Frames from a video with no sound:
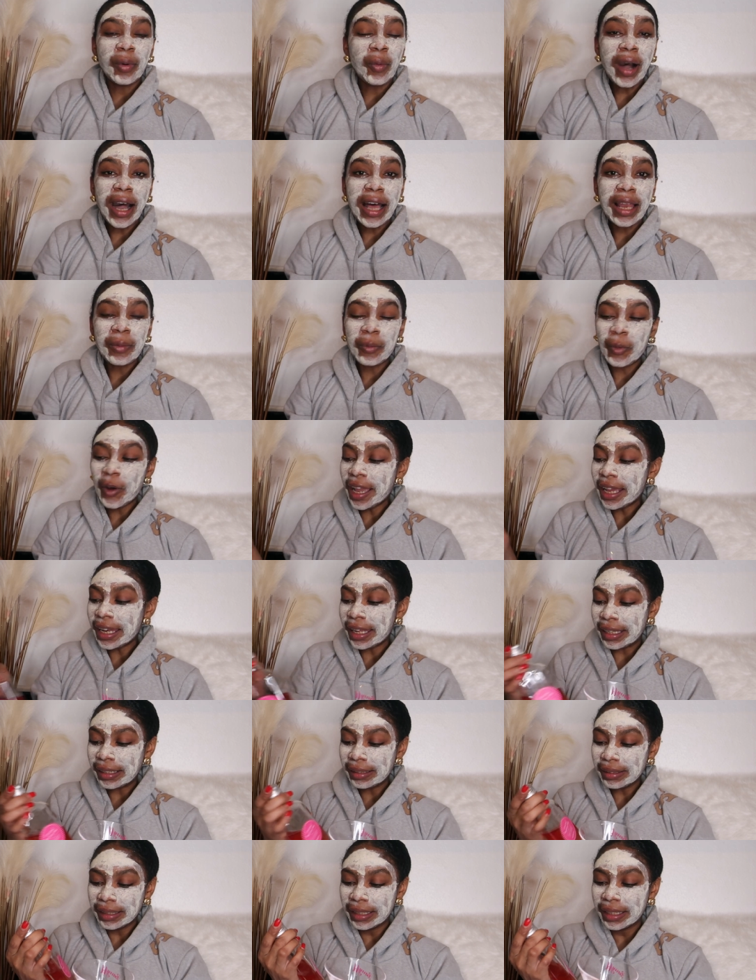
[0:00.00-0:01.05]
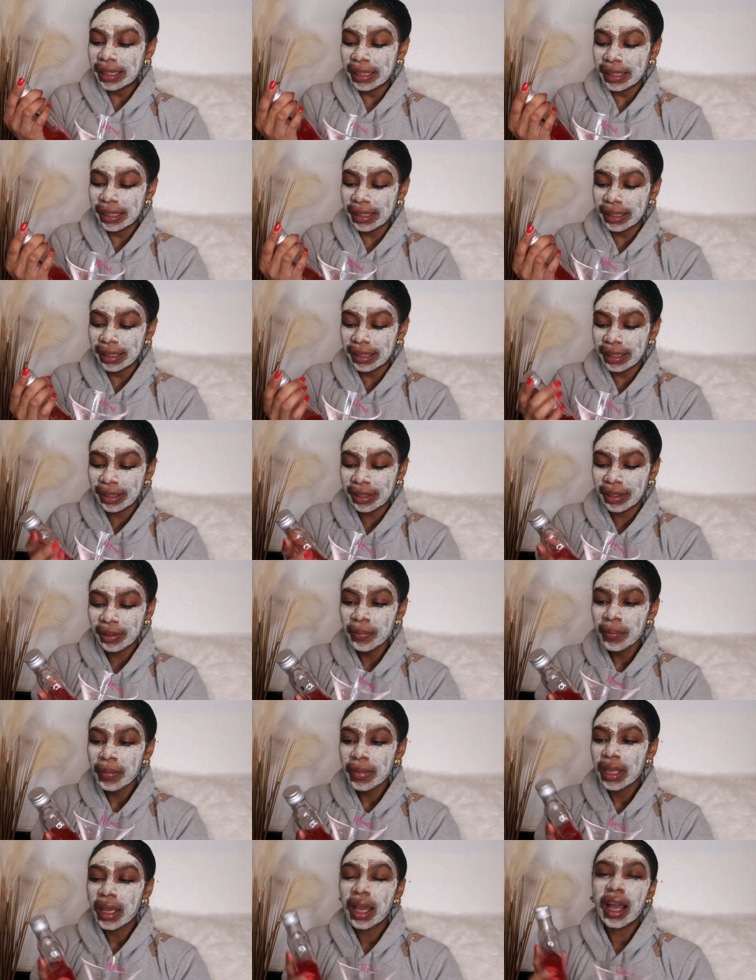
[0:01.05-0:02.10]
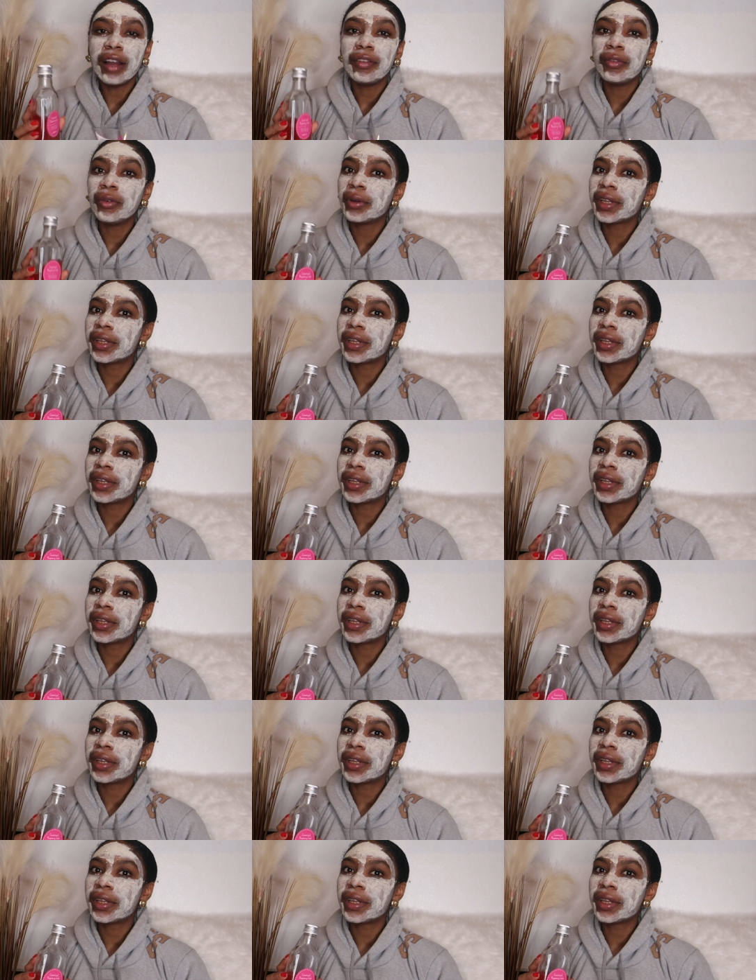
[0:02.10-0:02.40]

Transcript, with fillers: But while I'm waiting, I've